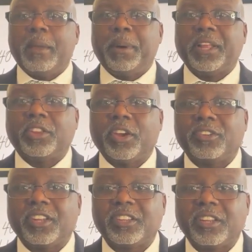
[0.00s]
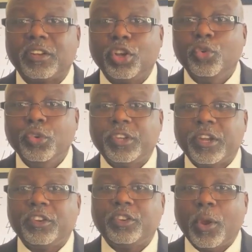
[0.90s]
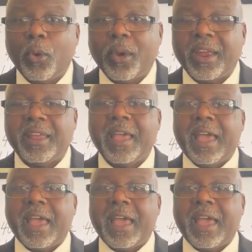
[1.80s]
But there's a solution to it,